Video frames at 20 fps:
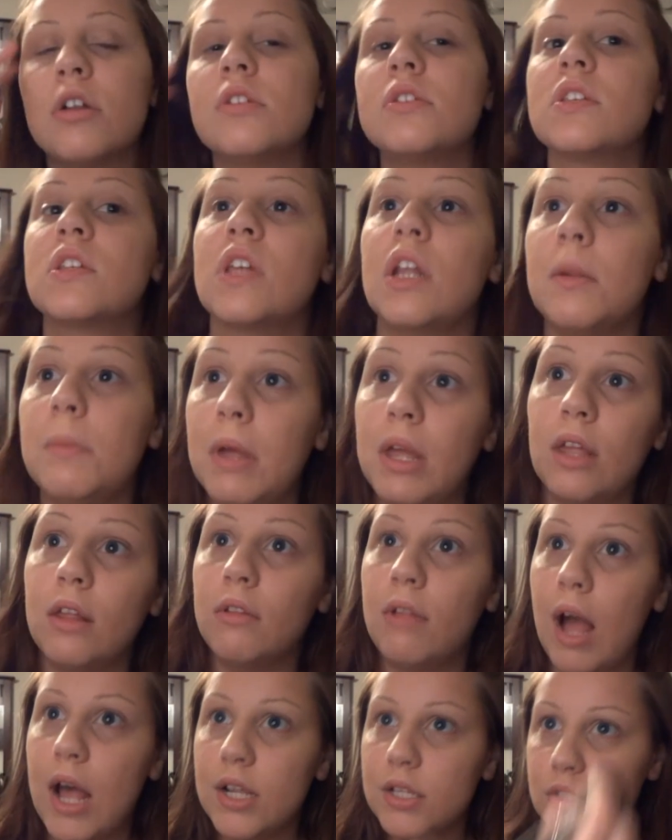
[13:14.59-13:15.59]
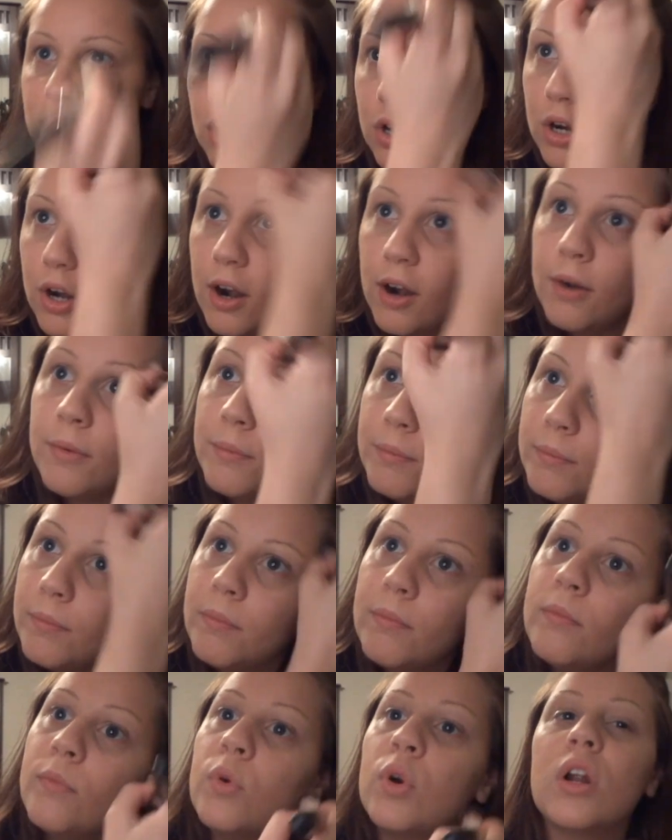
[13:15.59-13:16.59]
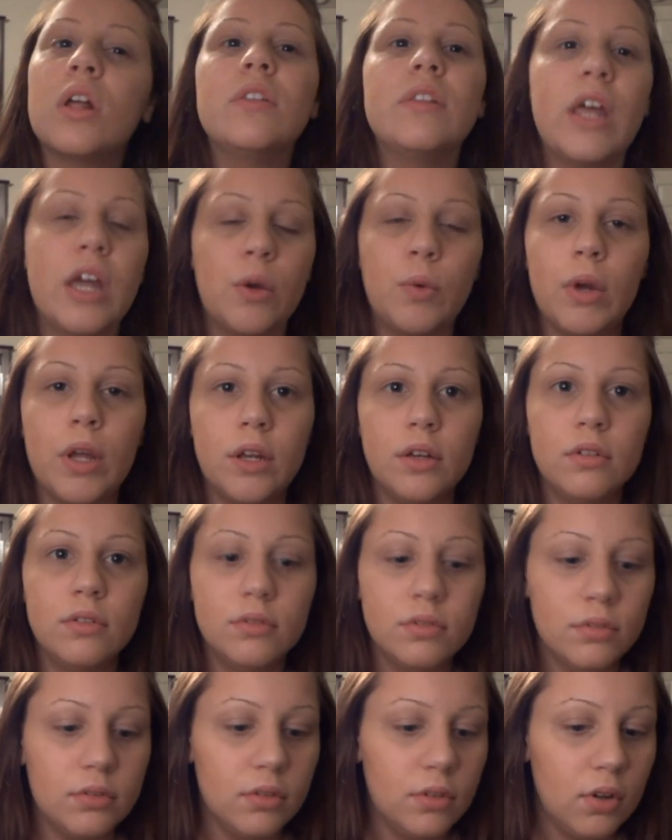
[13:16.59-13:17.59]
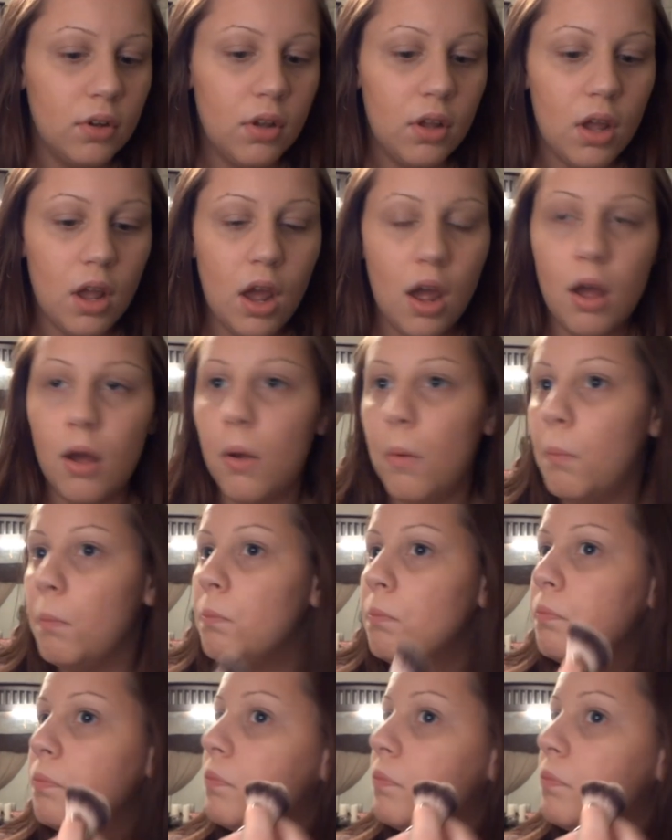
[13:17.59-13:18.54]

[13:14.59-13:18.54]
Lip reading: It's going to make it last longer. Or a liquid. And